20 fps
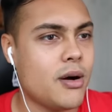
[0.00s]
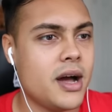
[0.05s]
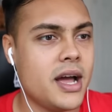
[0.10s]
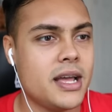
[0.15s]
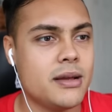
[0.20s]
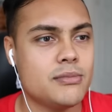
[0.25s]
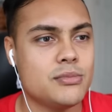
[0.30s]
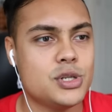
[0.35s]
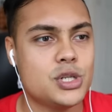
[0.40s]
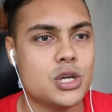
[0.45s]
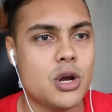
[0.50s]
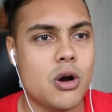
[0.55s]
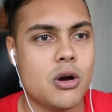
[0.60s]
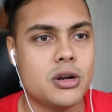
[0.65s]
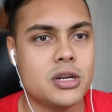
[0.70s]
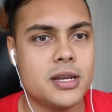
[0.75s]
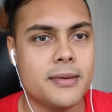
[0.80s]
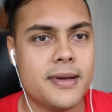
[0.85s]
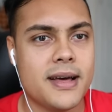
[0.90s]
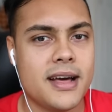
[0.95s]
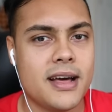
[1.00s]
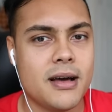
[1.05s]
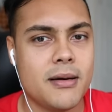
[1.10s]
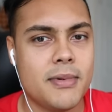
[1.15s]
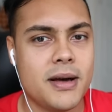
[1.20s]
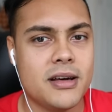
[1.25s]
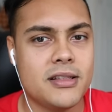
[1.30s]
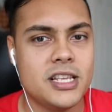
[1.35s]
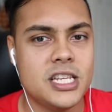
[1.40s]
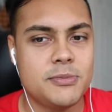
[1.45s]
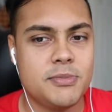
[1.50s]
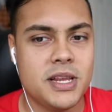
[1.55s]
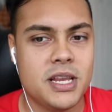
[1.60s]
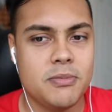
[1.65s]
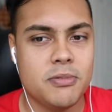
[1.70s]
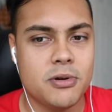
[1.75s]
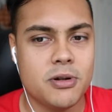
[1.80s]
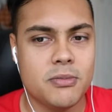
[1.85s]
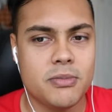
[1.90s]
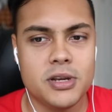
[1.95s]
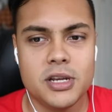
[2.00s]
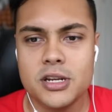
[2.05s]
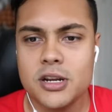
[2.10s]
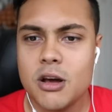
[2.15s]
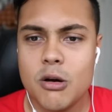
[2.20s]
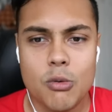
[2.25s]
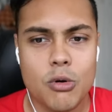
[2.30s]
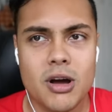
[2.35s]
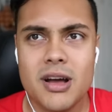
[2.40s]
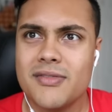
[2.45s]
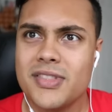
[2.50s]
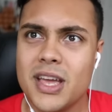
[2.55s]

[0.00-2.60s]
I am shocked about these people. But you know what?